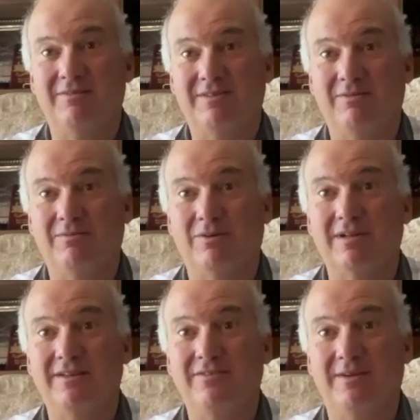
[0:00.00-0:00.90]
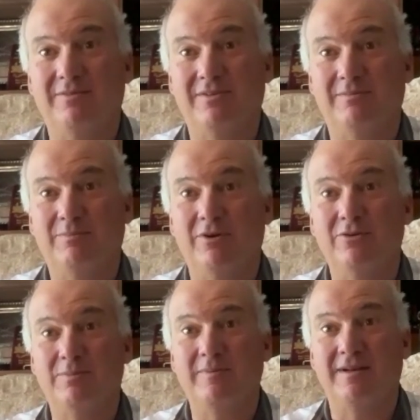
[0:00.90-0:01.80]
We said we'll work on the jibs till
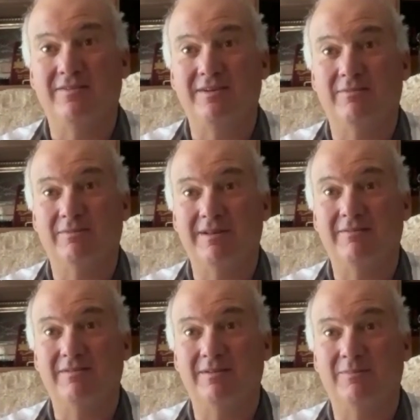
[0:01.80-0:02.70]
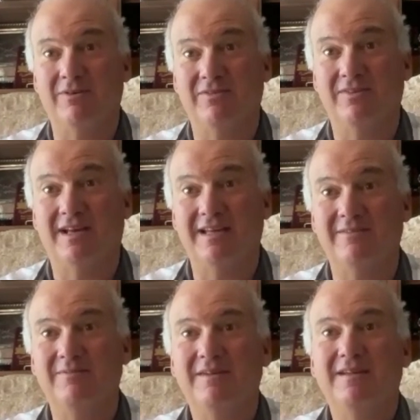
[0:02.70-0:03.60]
post Bermuda to see what the boat is like.
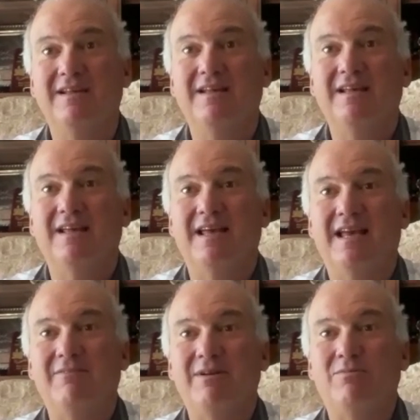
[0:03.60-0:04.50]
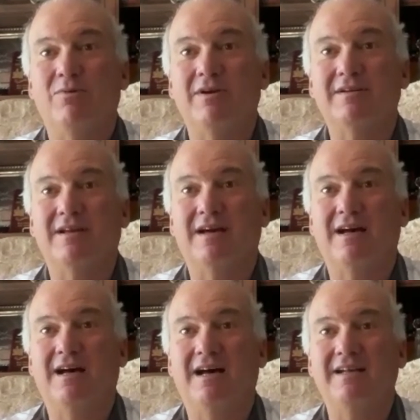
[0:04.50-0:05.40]
And we worked
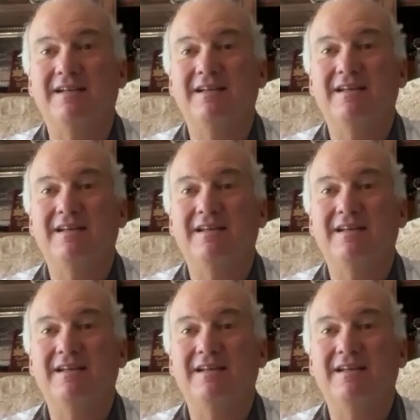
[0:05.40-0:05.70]
on